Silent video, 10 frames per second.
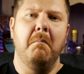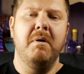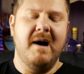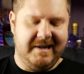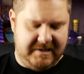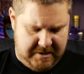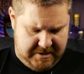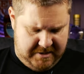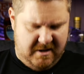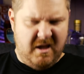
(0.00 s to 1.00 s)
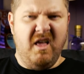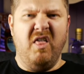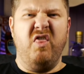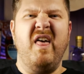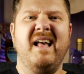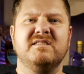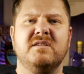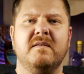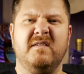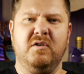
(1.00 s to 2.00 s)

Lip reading: But thanks to this